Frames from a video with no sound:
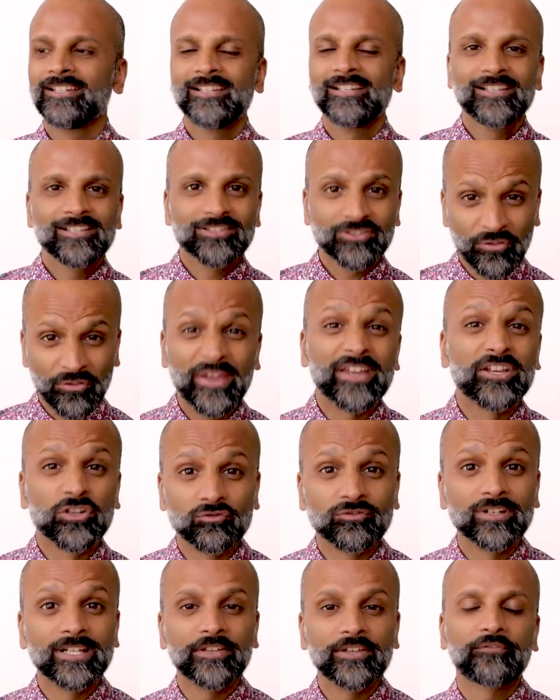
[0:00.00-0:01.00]
So they could
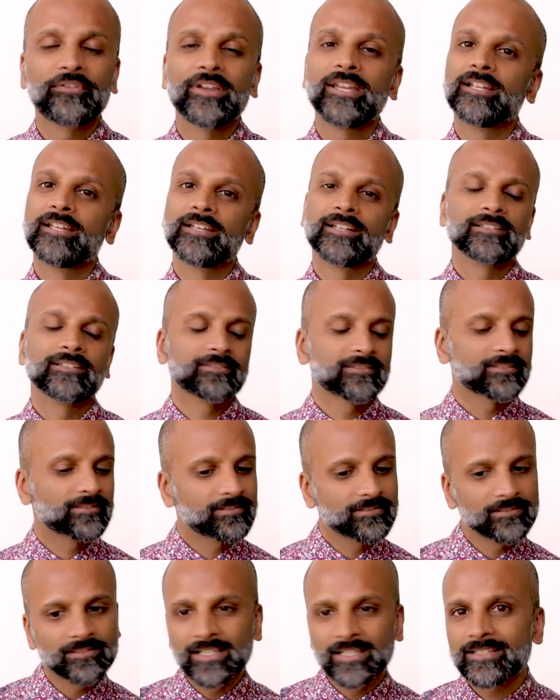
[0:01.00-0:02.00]
really feel it.
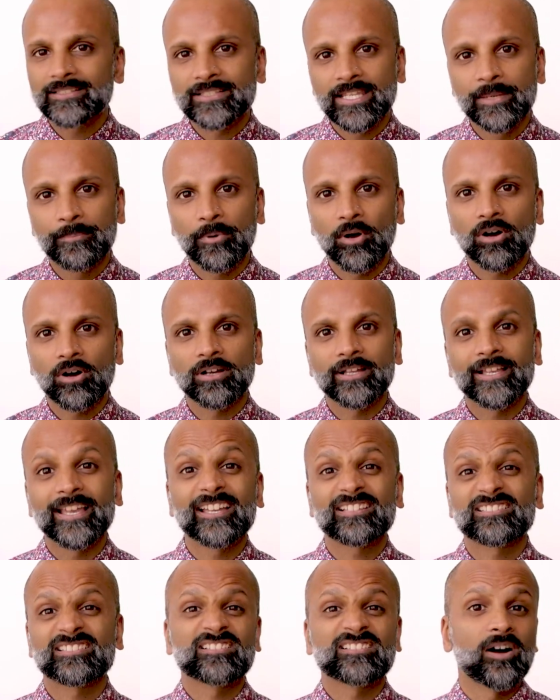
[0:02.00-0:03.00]
Let's keep our
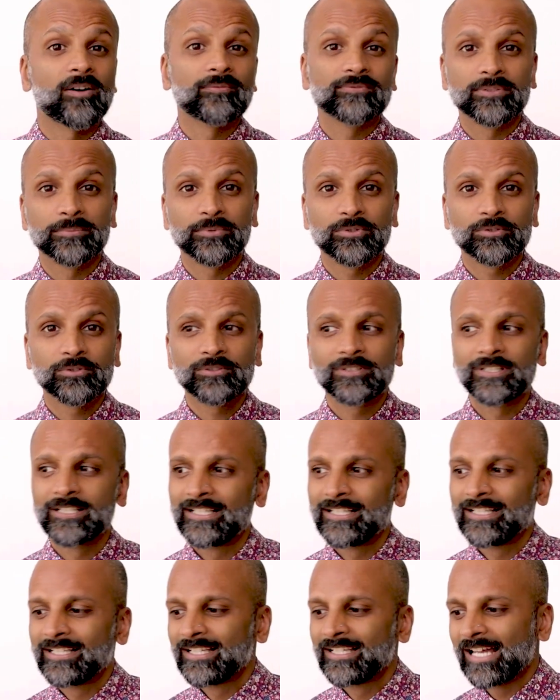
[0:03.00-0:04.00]
guests comfortable.
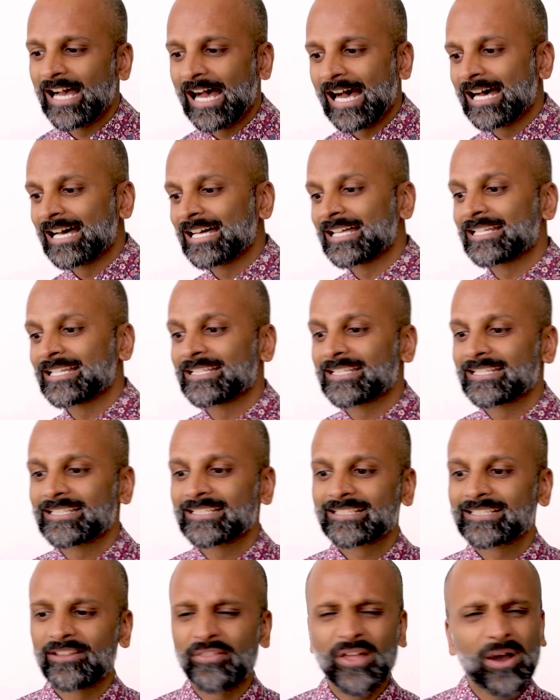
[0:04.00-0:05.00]
And
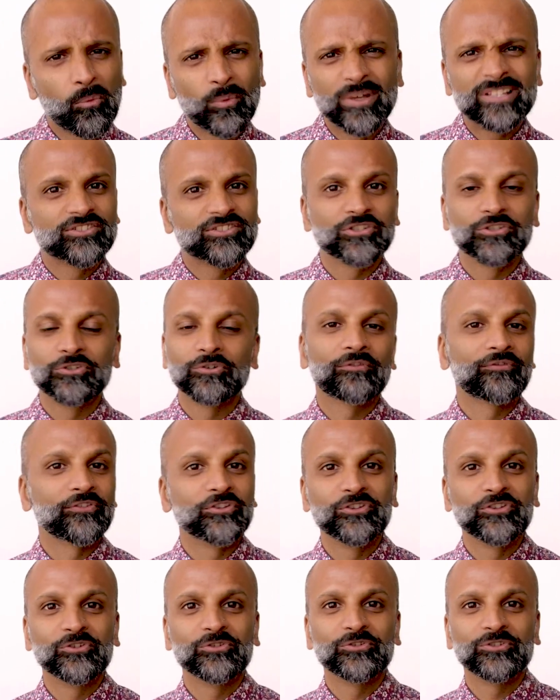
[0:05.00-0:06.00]
that wins you a
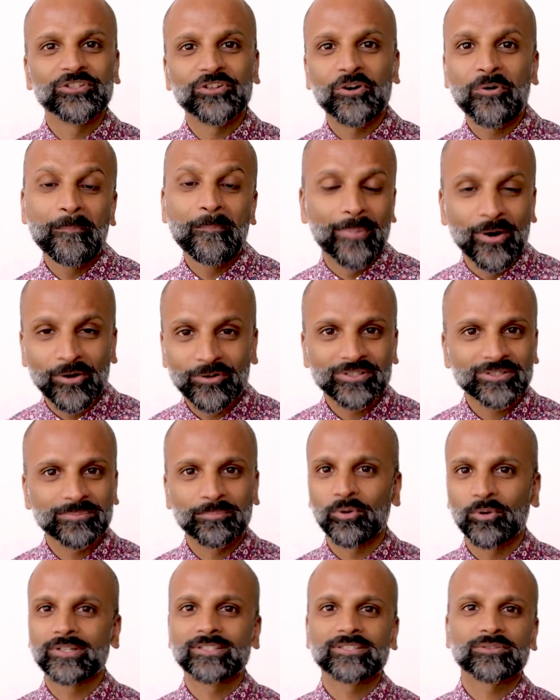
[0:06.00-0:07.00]
few, bonus
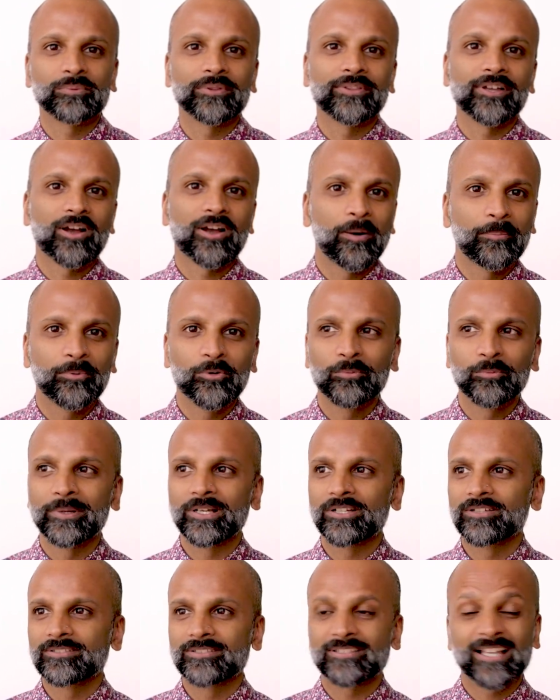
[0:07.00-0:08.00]
points with the couple,
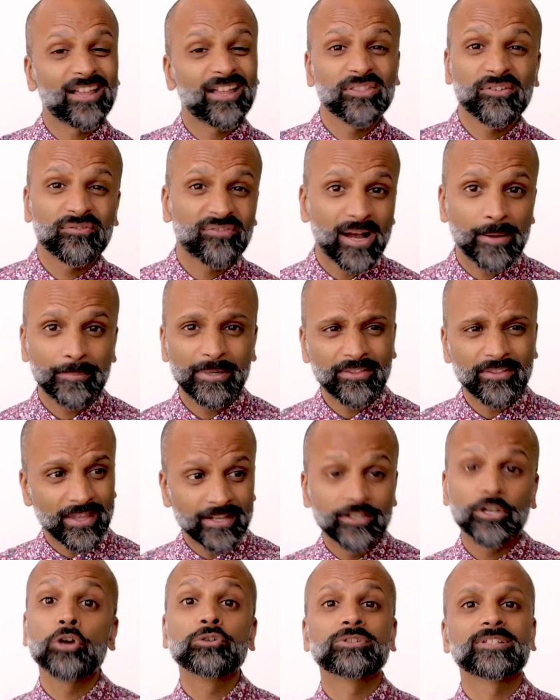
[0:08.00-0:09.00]
because and the family, they
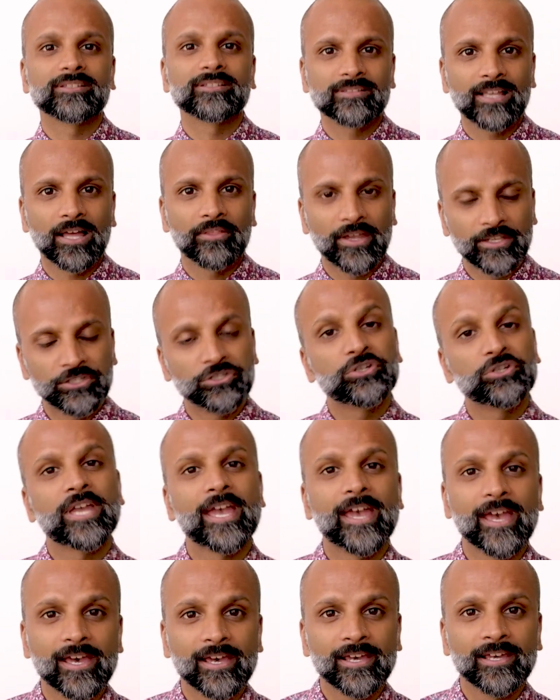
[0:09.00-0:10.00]
notice that you
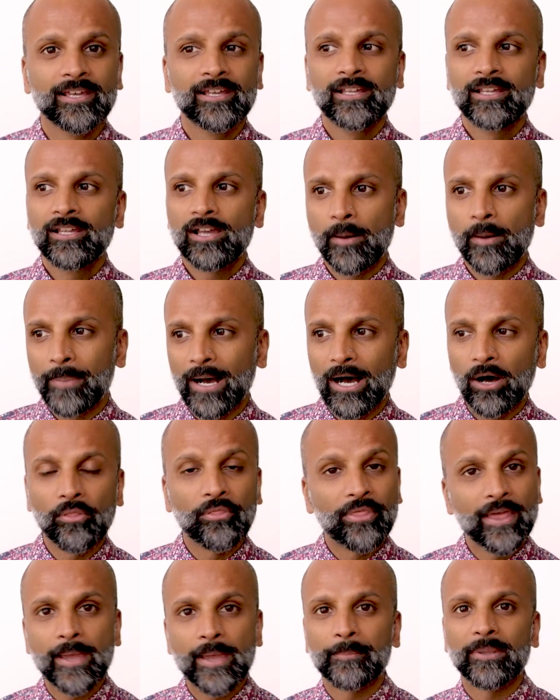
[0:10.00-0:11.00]
care about
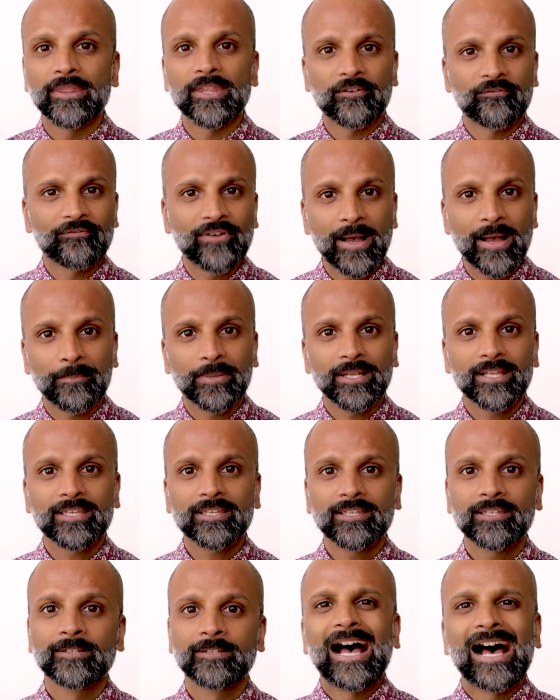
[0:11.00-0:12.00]
them and their
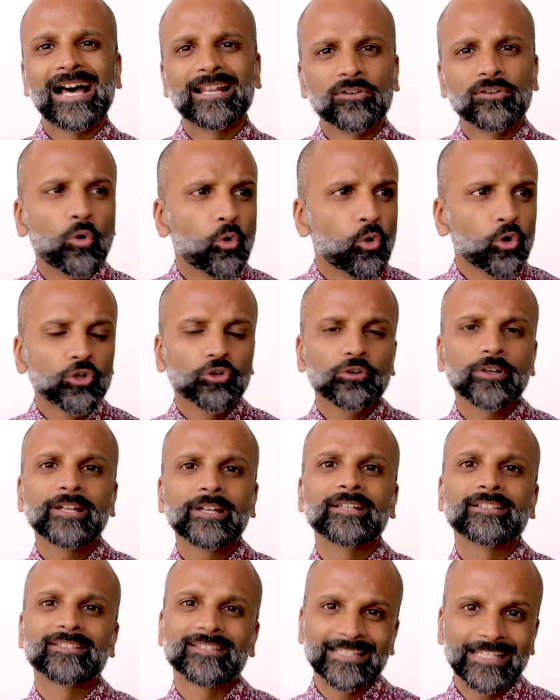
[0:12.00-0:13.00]
family, and order
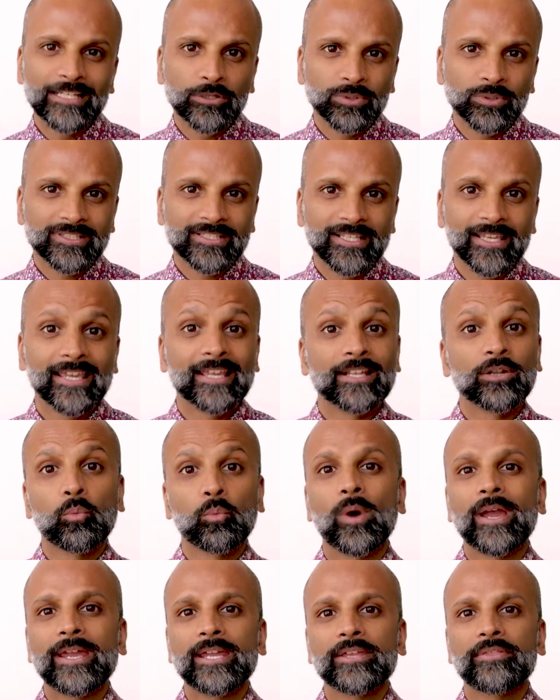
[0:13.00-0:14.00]
it and sequence it in a
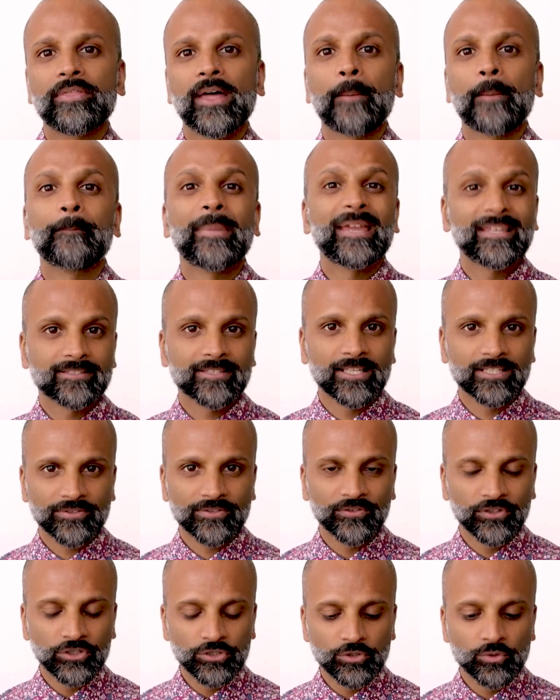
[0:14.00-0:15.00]
way that makes sense
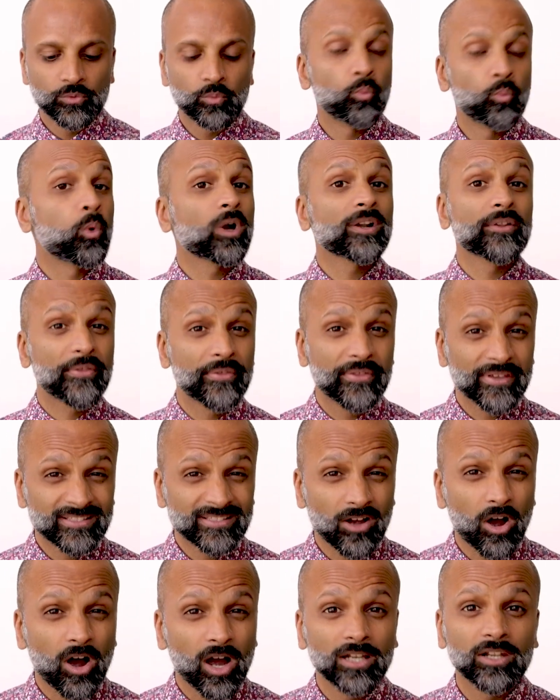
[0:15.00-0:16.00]
for you. One of the things
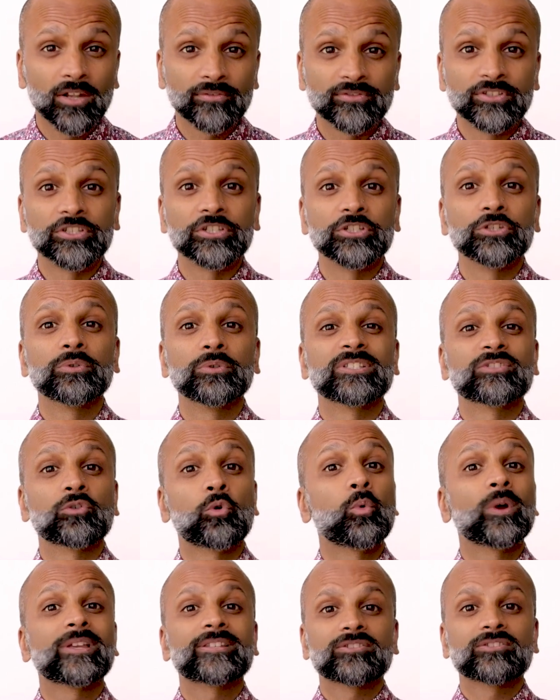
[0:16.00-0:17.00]
that I love to do is
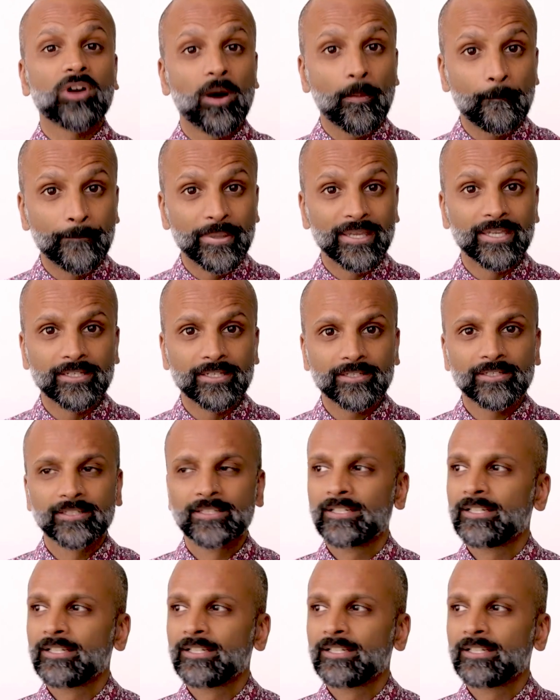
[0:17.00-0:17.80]
always start big.